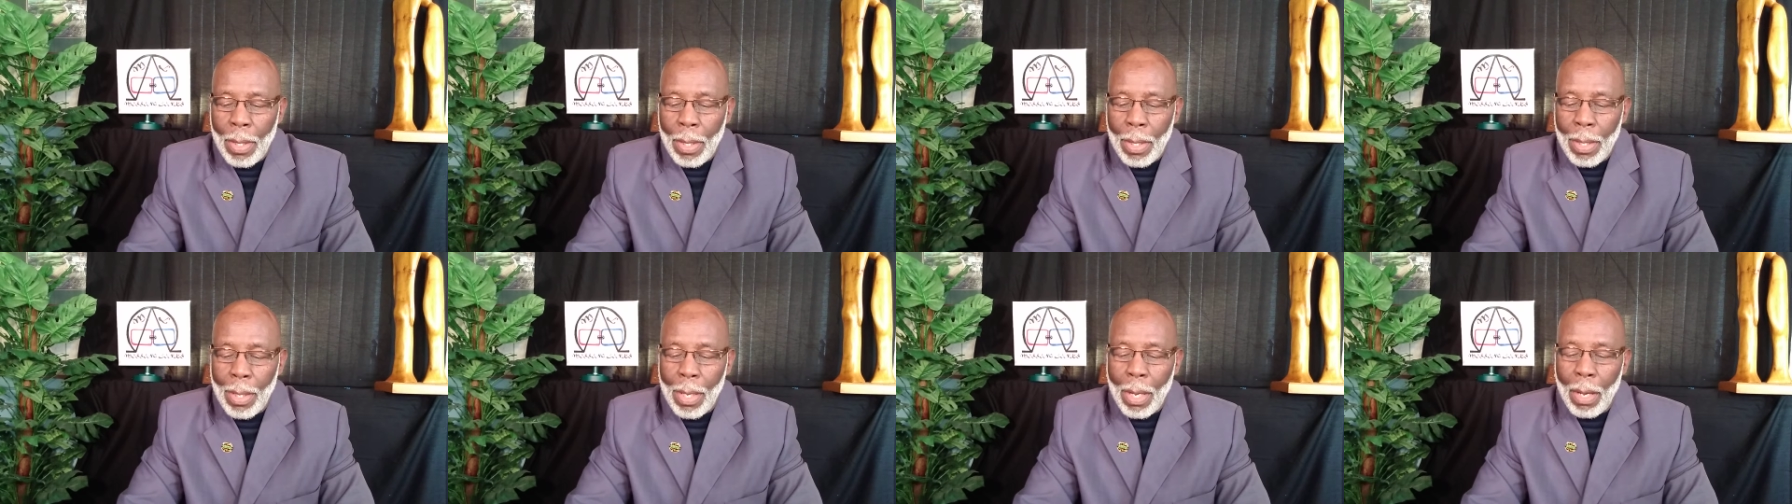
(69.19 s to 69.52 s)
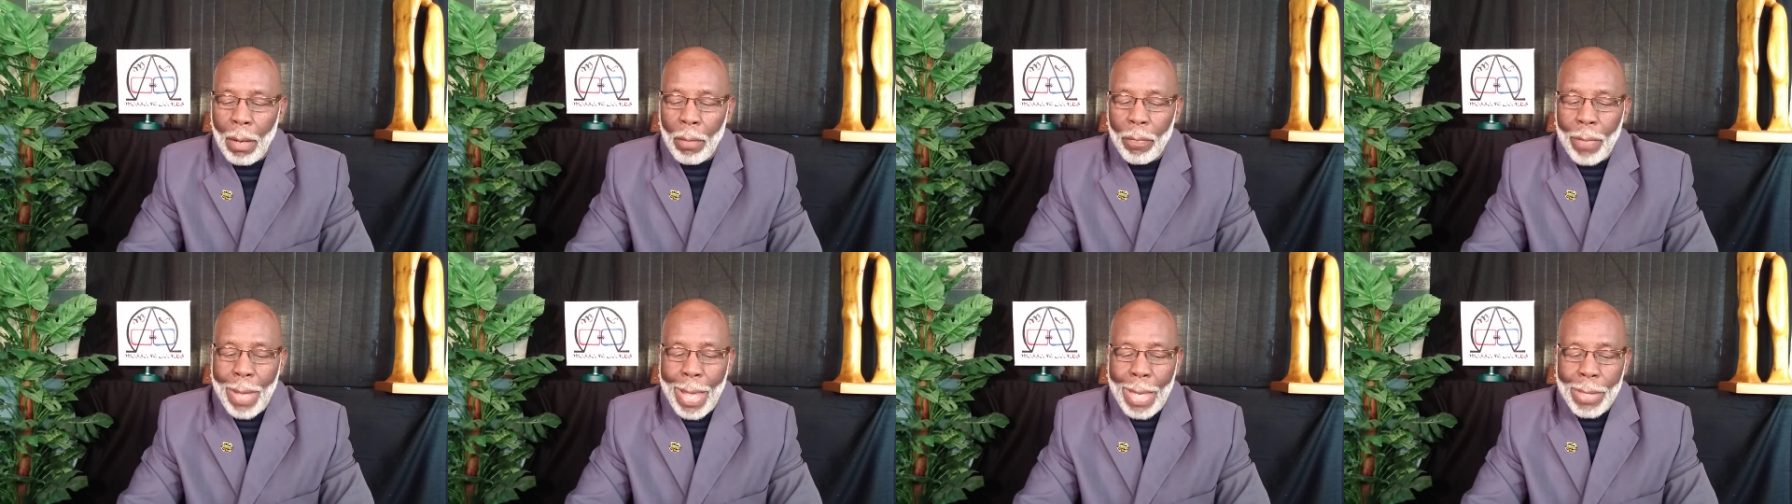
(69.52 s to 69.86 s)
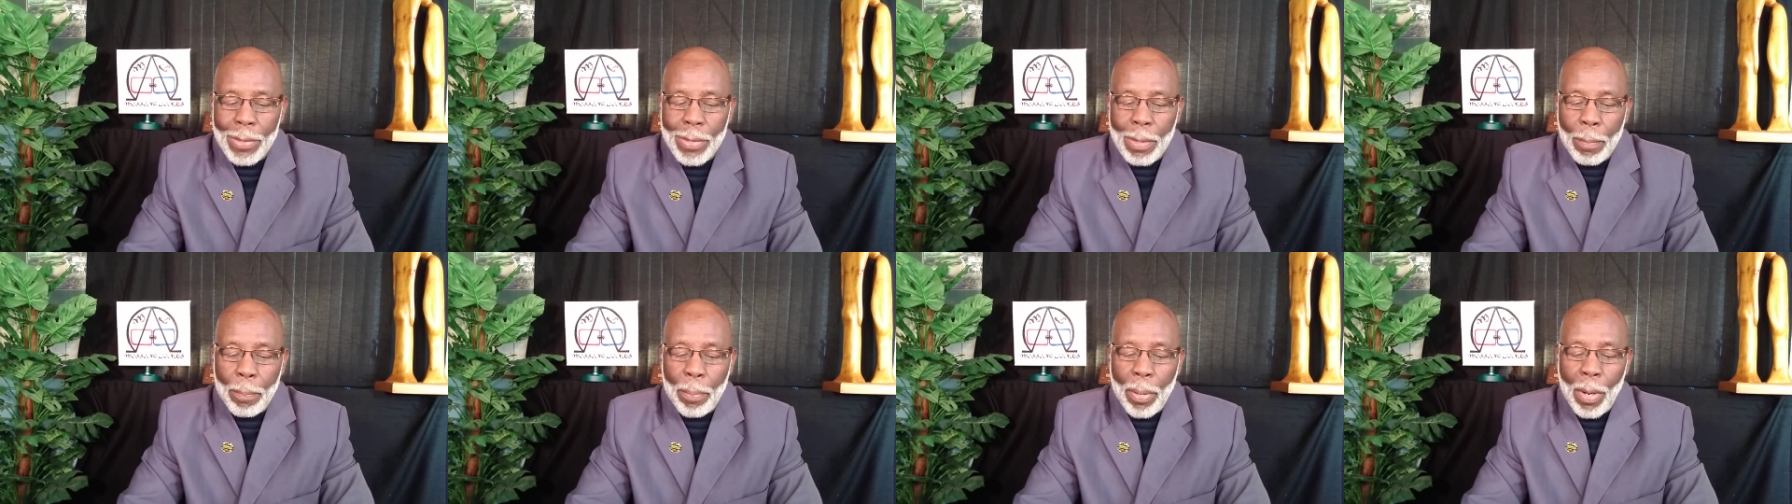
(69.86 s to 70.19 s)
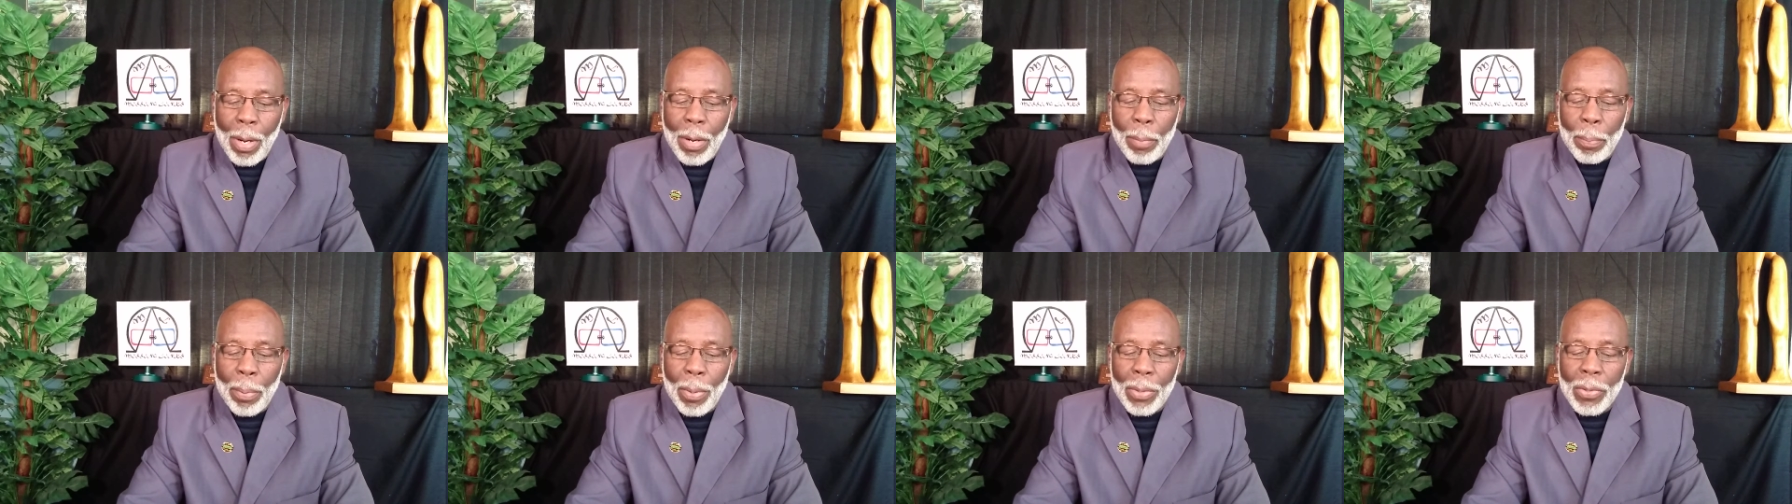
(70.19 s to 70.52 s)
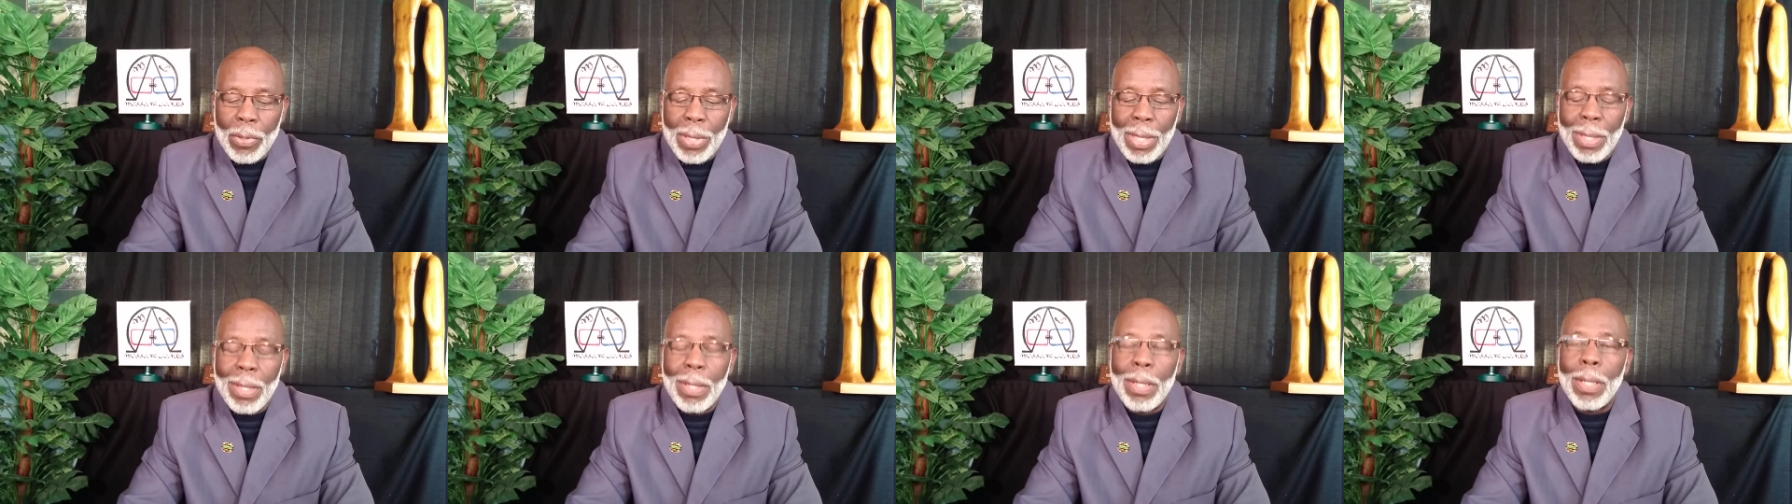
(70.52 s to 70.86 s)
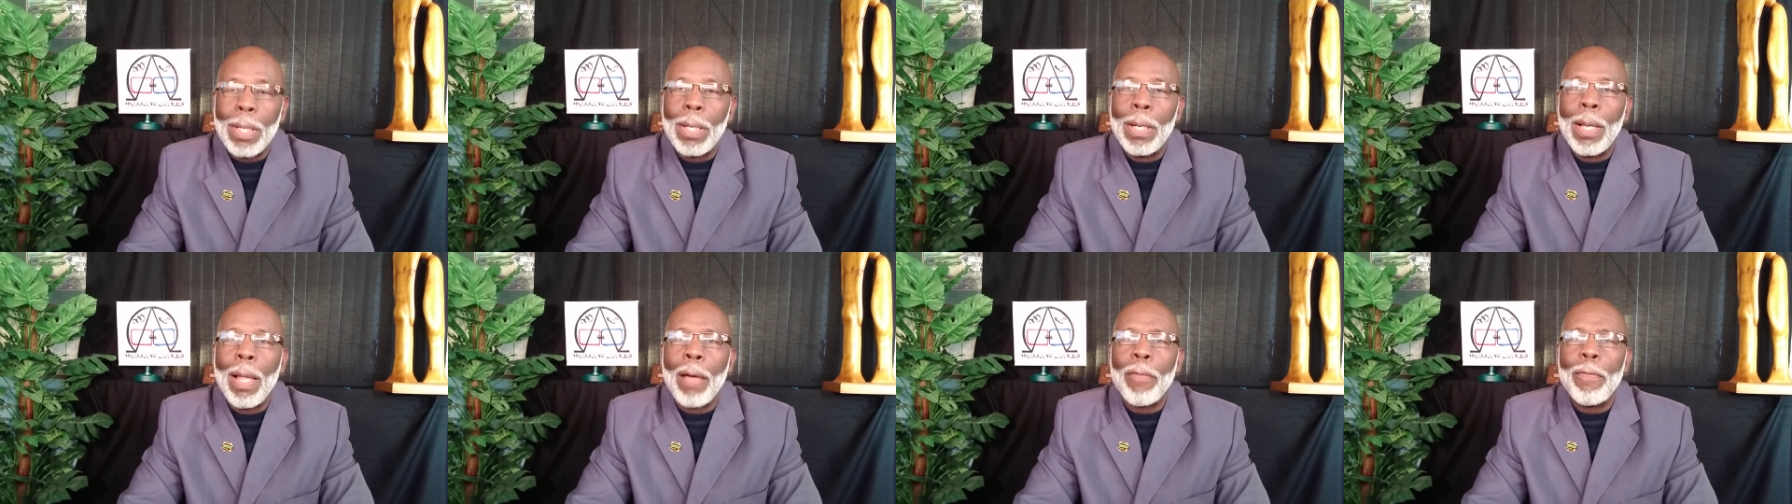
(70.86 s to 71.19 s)
love as a purpose in
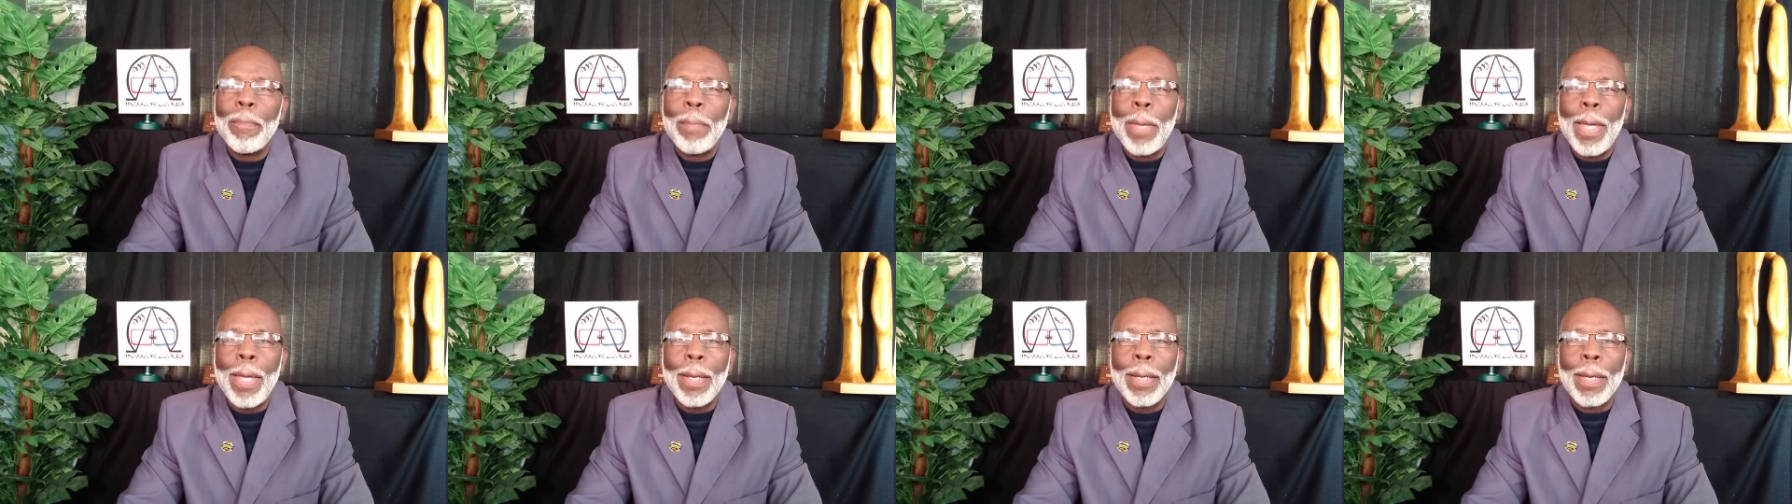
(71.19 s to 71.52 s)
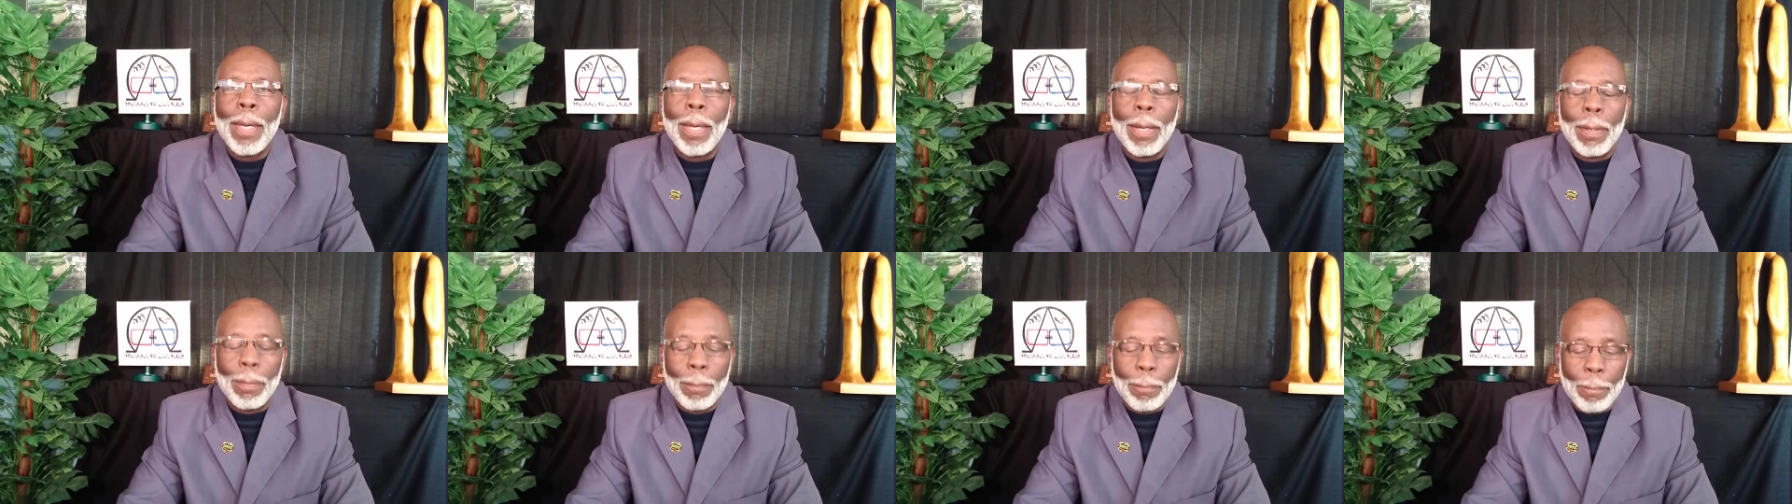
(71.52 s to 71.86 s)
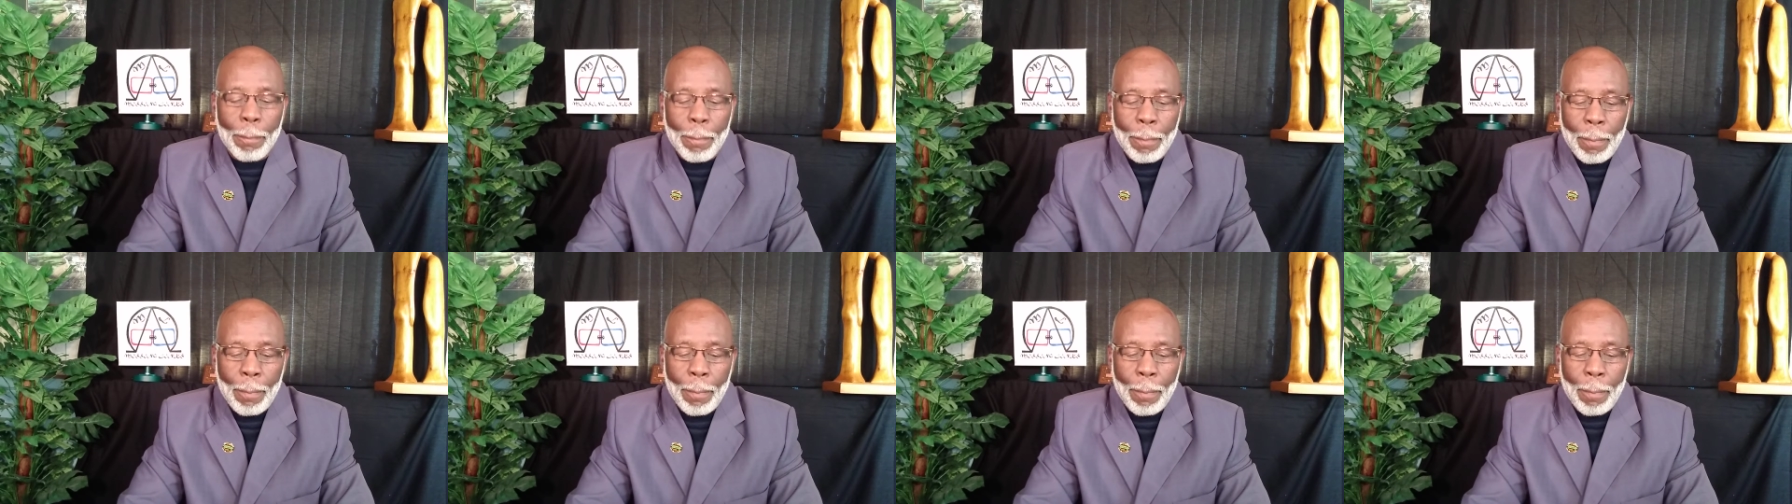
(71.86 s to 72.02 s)
lovemaking,